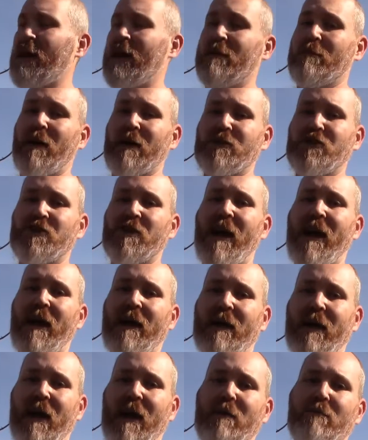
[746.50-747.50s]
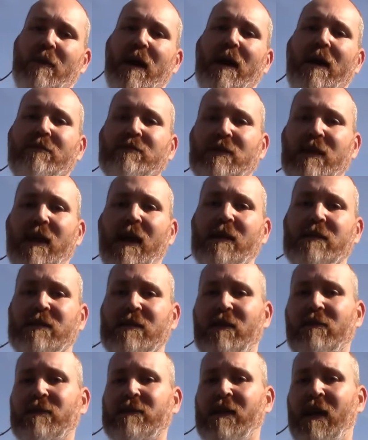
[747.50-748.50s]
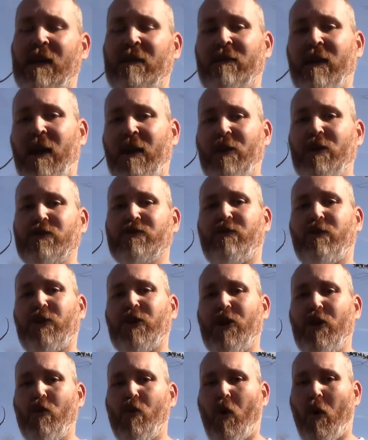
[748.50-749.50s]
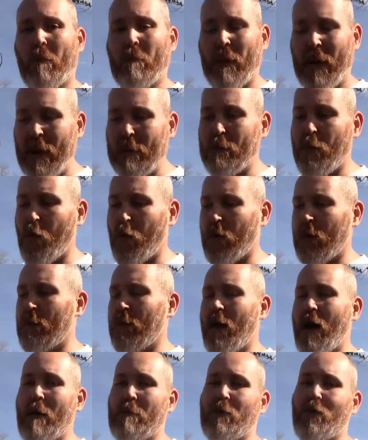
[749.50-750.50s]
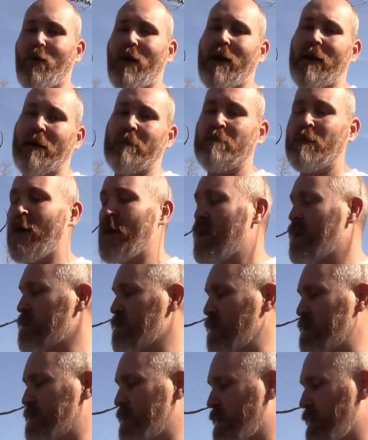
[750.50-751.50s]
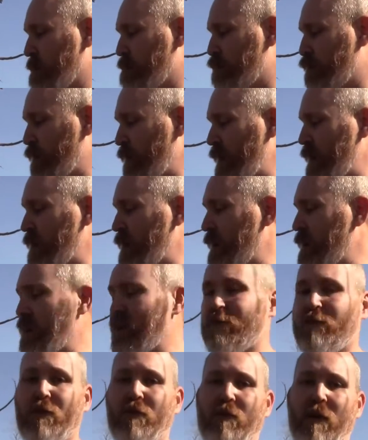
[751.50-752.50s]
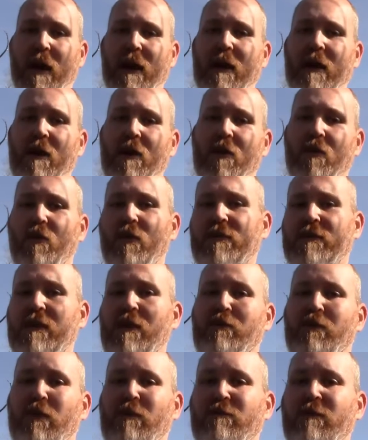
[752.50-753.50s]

In my shack, and my FT-817 that I use for QRP portable operating. So it's a completely different radio with different